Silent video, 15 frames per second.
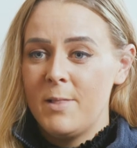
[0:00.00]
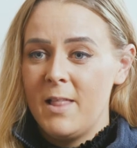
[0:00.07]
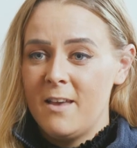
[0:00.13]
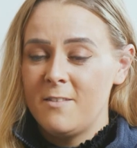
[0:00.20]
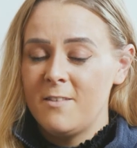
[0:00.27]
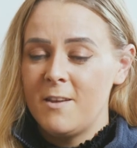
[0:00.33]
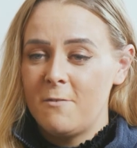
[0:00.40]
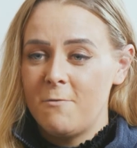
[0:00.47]

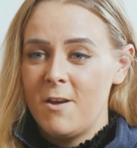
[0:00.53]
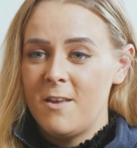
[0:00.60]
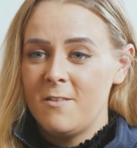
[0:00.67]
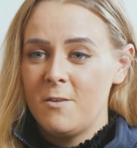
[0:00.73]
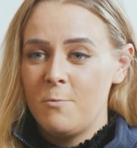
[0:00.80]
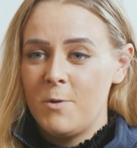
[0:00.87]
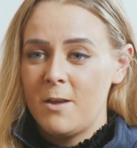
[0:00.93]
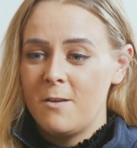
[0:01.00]
plastic
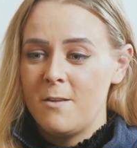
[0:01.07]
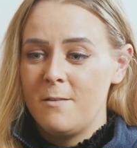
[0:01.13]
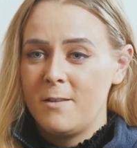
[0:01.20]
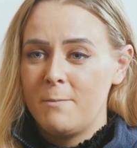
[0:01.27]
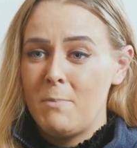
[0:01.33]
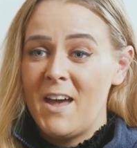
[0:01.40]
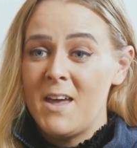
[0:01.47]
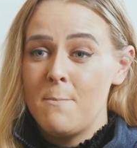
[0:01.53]
razor, we can
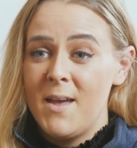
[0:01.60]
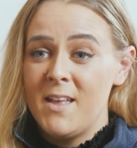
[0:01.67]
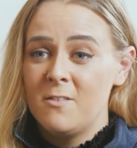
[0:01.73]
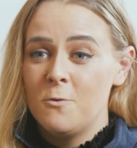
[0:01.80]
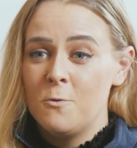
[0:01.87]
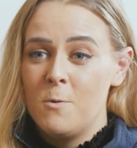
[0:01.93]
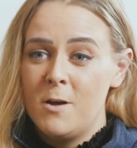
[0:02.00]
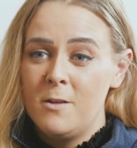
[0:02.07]
buy a
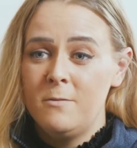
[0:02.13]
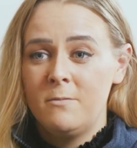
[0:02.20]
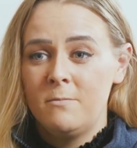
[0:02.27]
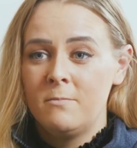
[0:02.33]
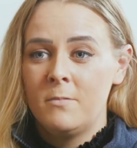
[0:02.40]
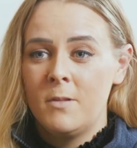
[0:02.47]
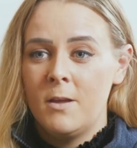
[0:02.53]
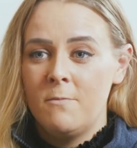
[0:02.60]
metal one
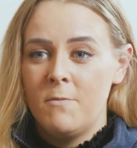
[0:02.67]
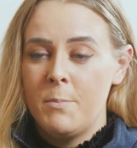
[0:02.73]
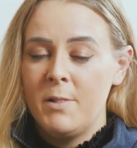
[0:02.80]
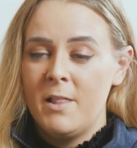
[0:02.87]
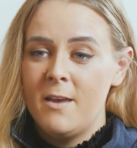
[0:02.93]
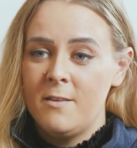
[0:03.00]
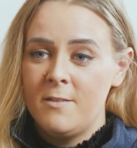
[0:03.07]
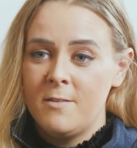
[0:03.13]
and
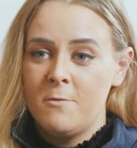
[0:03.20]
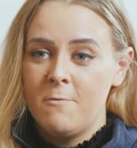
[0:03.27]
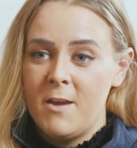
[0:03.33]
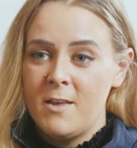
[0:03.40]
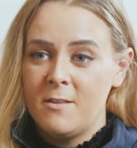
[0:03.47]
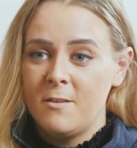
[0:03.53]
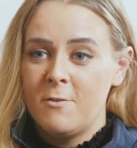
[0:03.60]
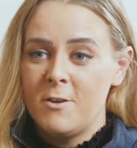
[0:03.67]
replace the
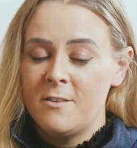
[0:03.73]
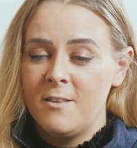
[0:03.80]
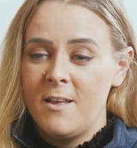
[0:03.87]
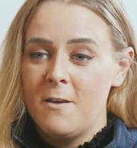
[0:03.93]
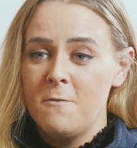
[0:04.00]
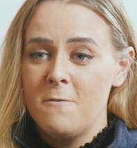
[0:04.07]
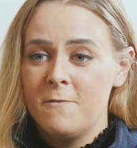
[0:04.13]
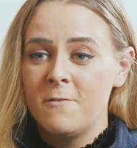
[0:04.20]
razor
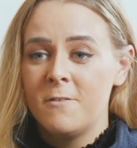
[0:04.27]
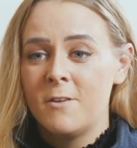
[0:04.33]
itself.